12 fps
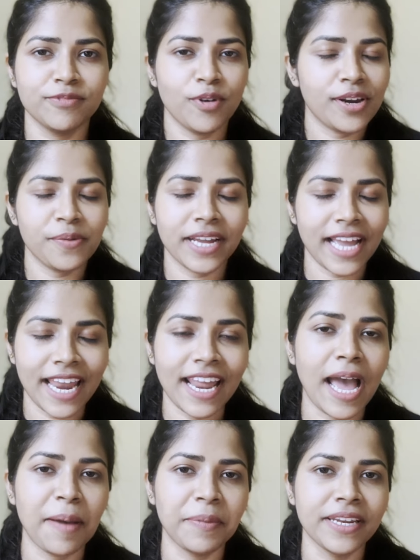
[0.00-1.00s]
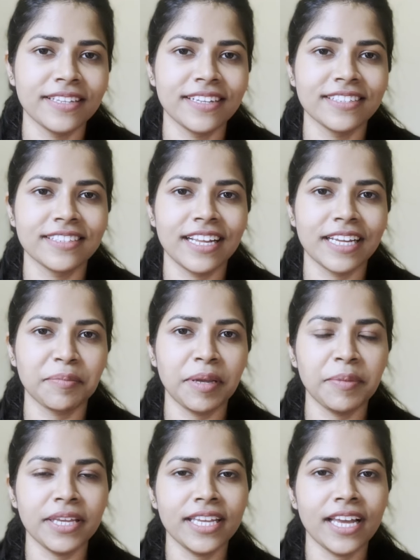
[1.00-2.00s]
whatever can happen, then it's like
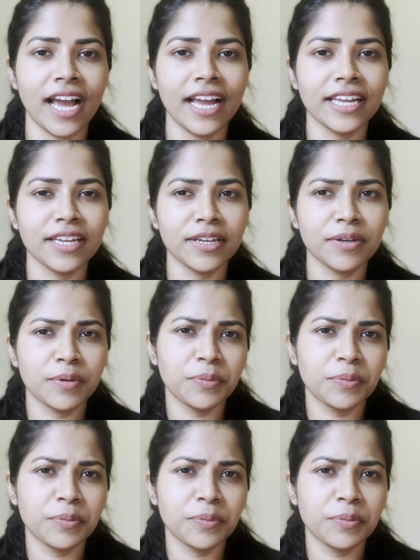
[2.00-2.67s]
maybe I